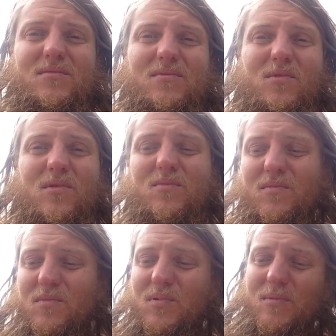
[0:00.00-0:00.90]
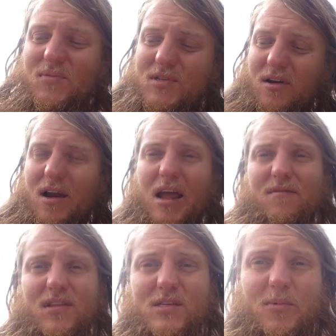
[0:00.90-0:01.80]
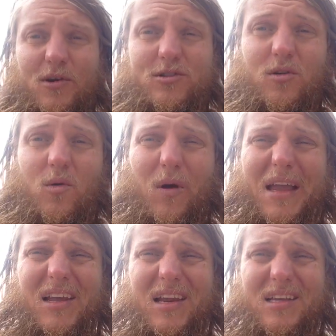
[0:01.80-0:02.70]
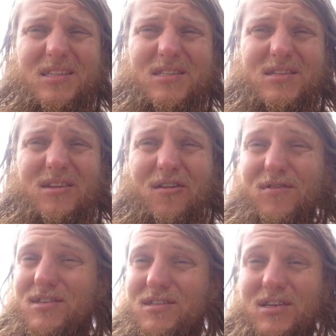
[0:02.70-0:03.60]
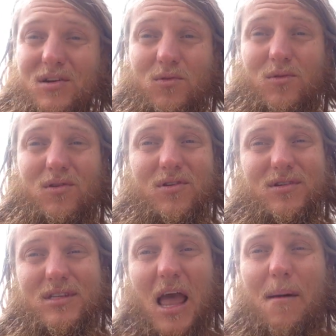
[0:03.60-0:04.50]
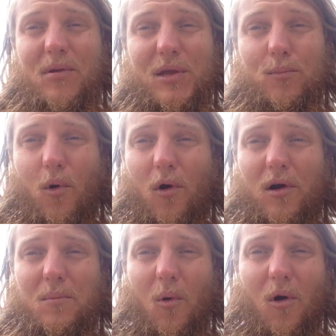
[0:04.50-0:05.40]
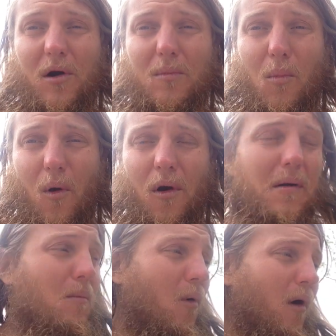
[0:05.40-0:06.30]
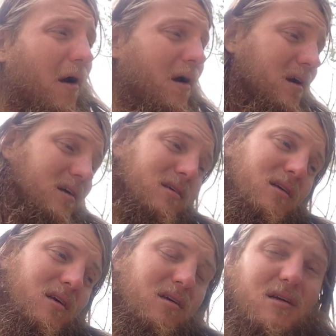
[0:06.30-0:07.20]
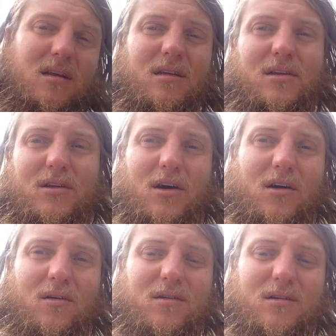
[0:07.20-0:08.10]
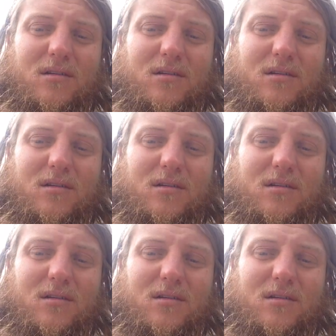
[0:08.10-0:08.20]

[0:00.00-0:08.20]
but when people start having spiritual awakenings and stuff, which is it's happening more and more and more and more, you know,